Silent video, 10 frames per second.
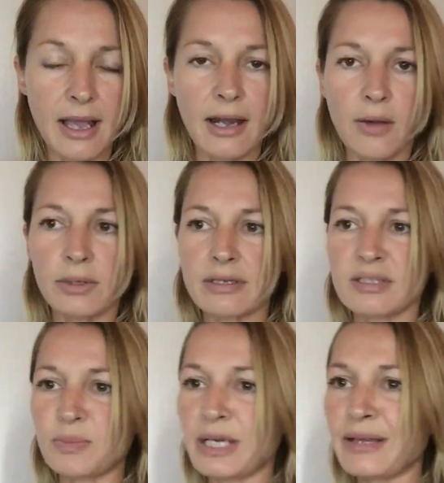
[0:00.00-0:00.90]
And I will
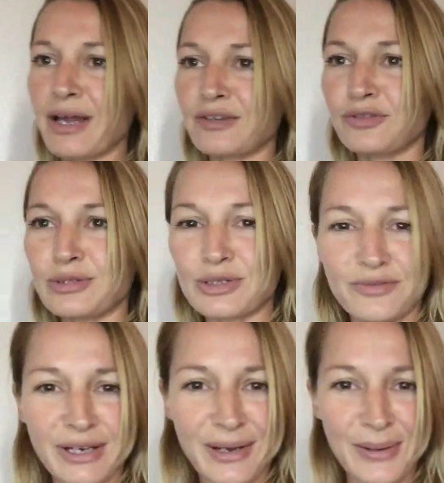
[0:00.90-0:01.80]
explain that in future
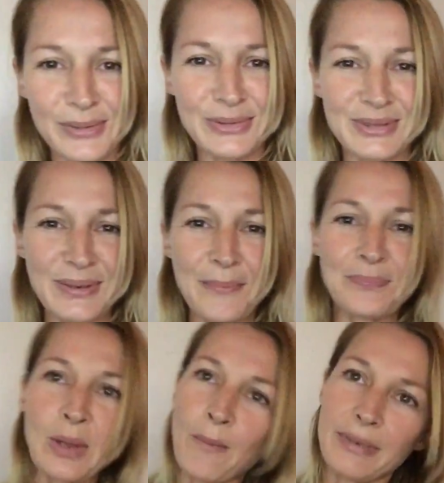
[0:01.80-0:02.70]
videos
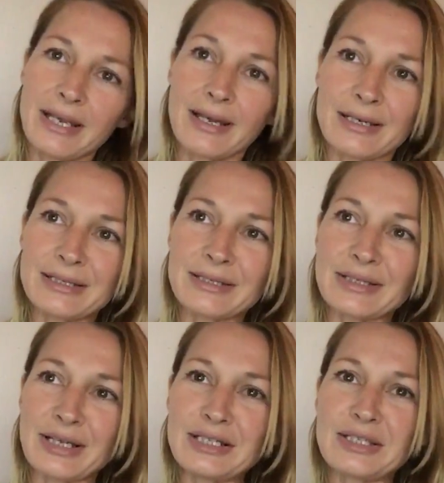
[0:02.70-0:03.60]

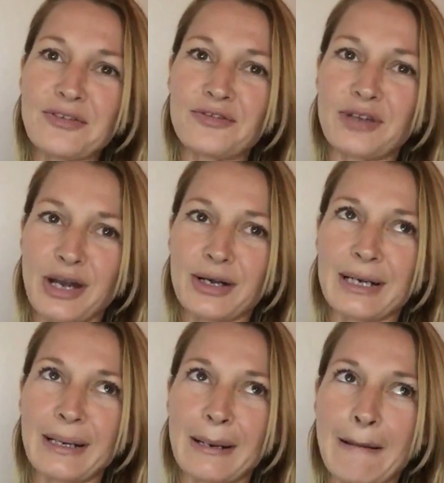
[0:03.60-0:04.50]
because it's a
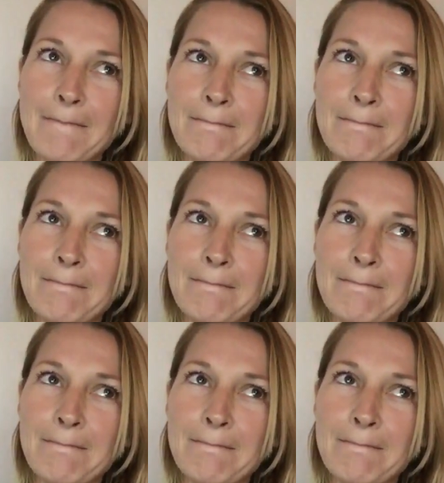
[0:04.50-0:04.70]
very,